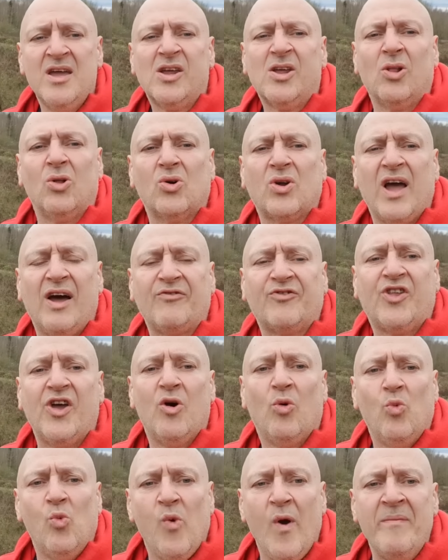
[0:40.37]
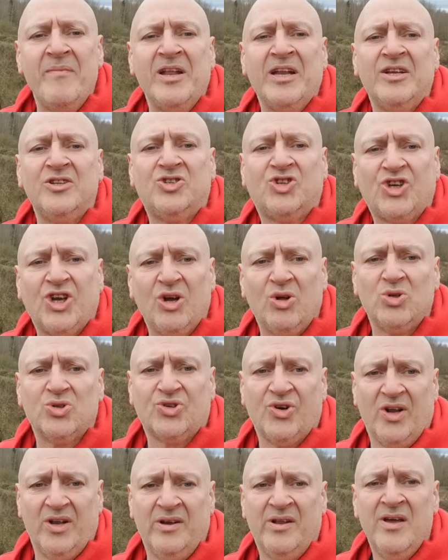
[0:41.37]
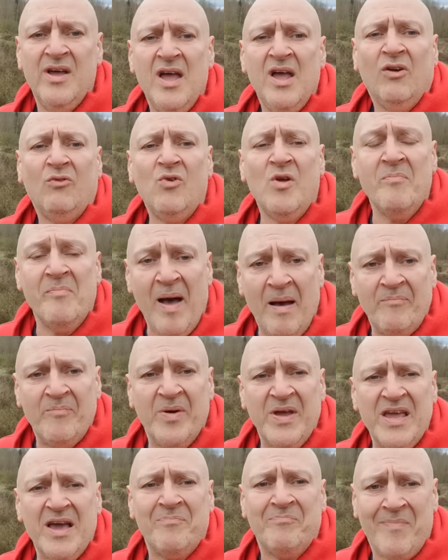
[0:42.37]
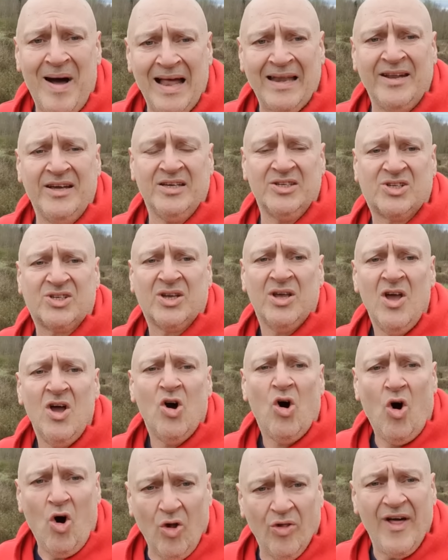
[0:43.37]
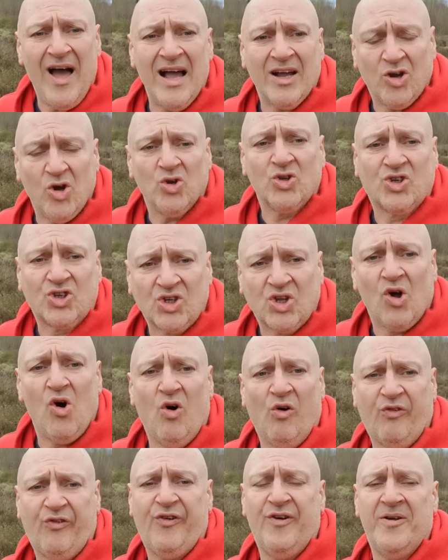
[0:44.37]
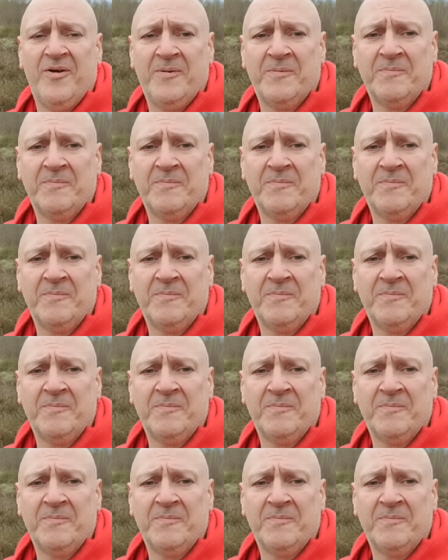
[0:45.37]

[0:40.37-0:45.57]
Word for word: you look after women and children, remember your manners, all that good stuff.